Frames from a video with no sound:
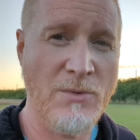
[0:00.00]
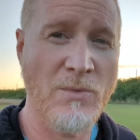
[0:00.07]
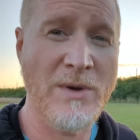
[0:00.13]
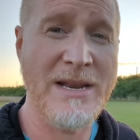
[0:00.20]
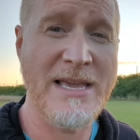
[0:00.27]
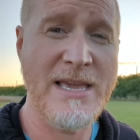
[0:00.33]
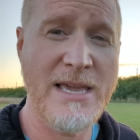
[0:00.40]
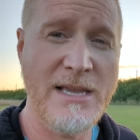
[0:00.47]

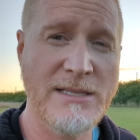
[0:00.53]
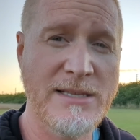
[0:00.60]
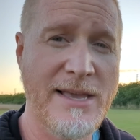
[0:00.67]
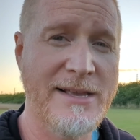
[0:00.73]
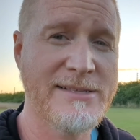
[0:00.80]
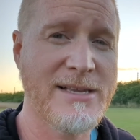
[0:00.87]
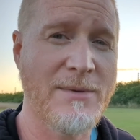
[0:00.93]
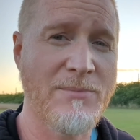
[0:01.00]
when he
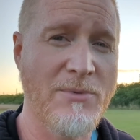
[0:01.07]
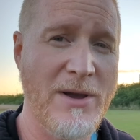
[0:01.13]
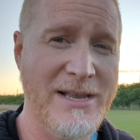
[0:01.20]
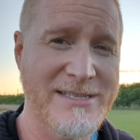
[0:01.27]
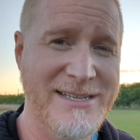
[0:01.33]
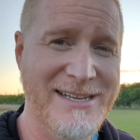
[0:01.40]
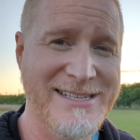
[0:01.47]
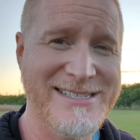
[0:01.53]
takes up
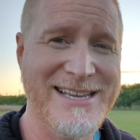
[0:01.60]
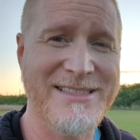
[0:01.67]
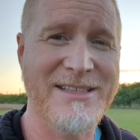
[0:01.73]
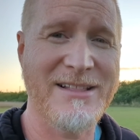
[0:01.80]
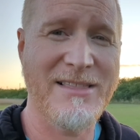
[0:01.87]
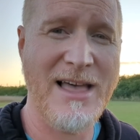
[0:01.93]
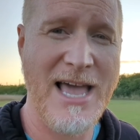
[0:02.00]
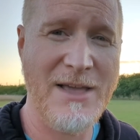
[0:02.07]
residence in the
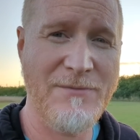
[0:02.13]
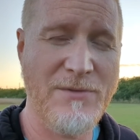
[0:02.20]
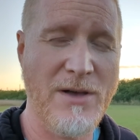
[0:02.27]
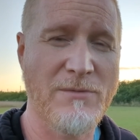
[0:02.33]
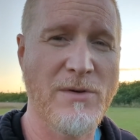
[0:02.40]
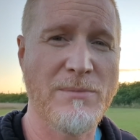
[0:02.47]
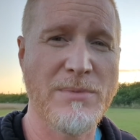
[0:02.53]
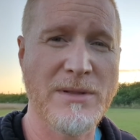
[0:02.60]
life
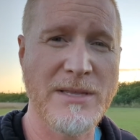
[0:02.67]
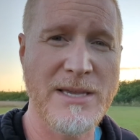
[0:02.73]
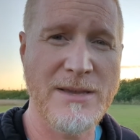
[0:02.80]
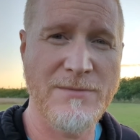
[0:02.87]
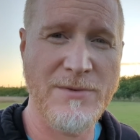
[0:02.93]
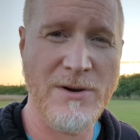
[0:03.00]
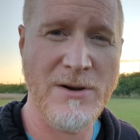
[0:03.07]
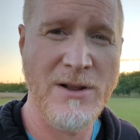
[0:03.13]
of a
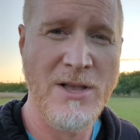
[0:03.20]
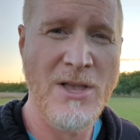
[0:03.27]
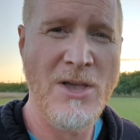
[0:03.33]
believer,